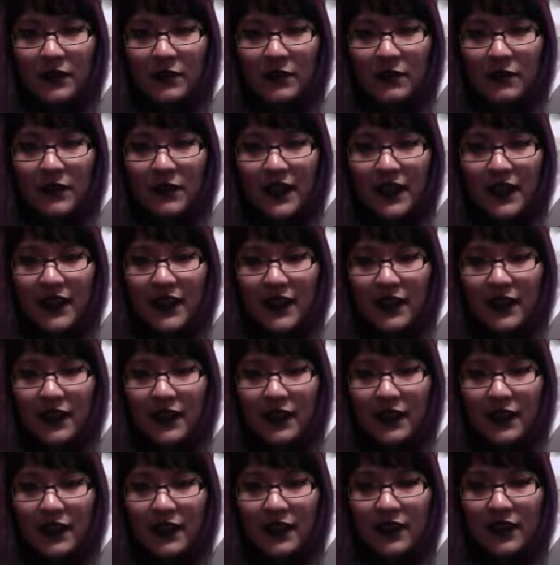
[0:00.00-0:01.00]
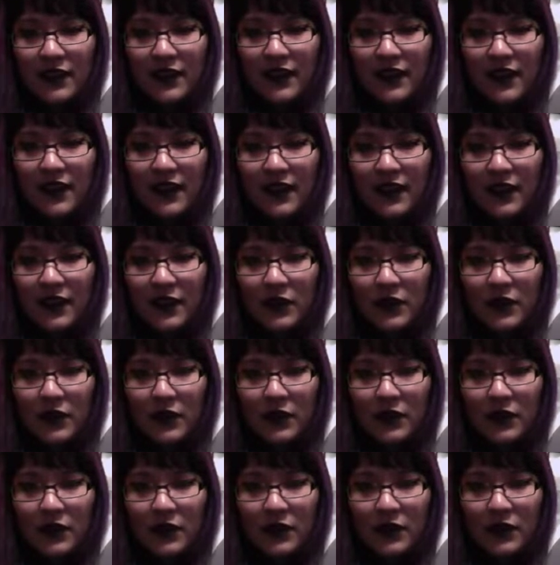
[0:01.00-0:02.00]
media
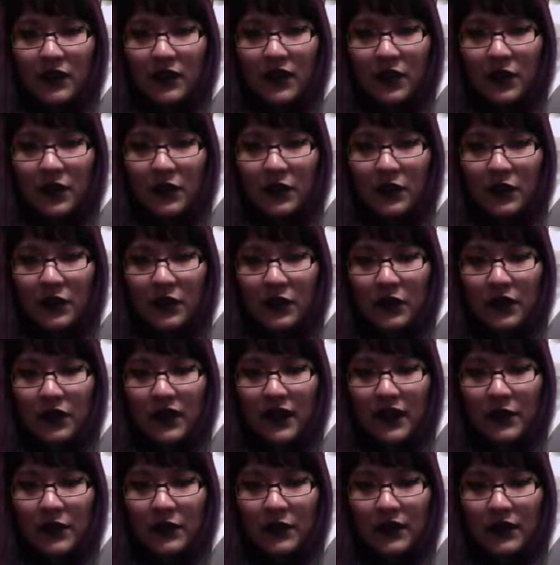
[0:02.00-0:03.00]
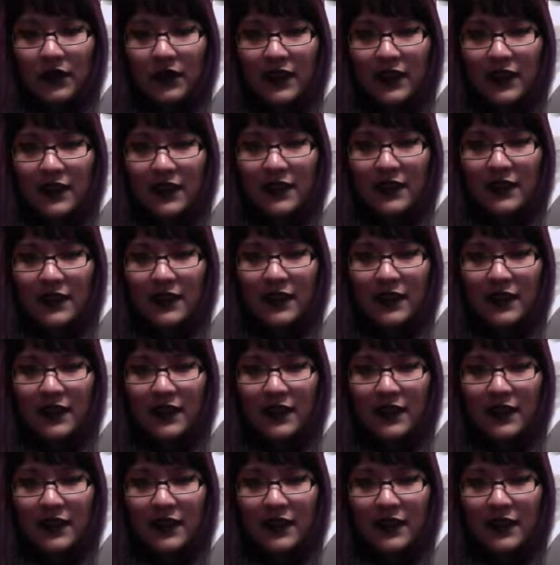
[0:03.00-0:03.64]
when I was working with this.